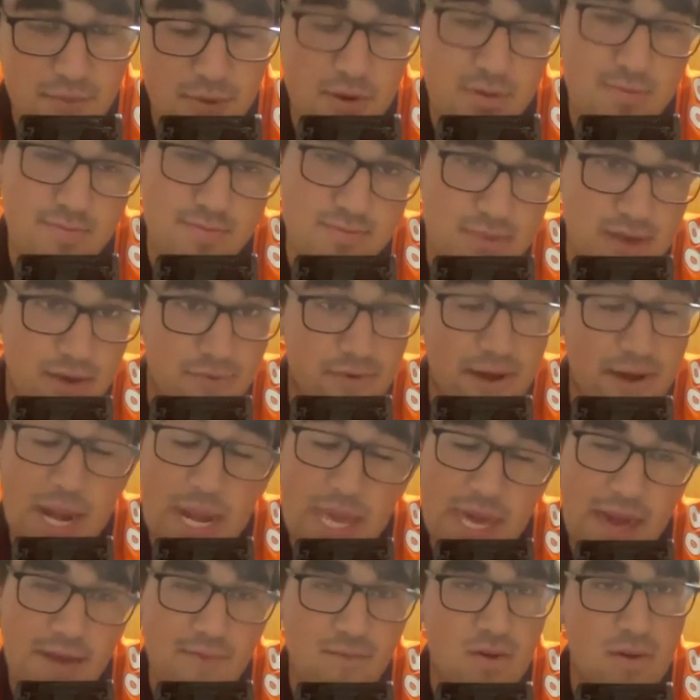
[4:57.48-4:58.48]
well, the
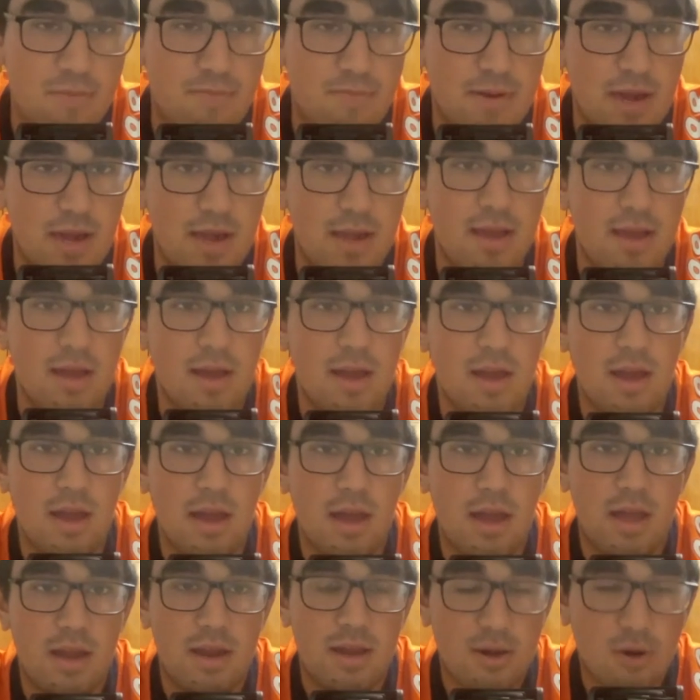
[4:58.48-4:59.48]
reigning MVP,
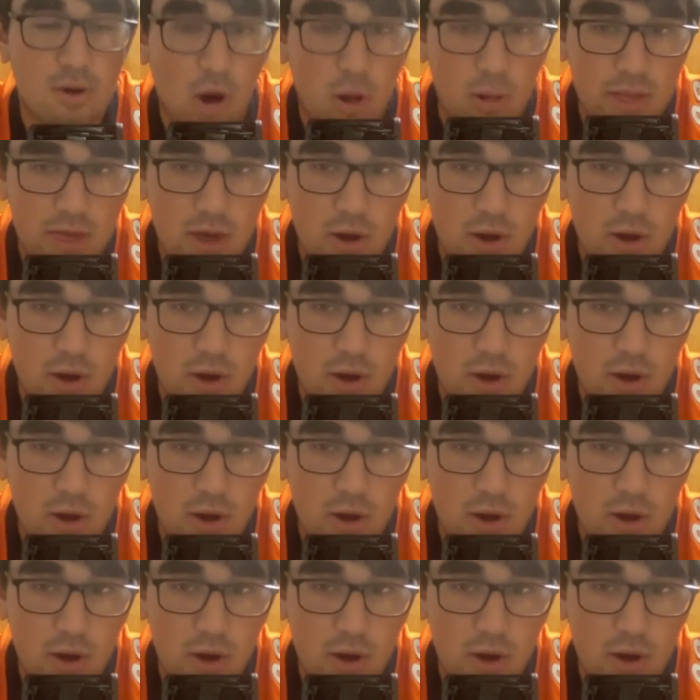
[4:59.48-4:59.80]
Nikola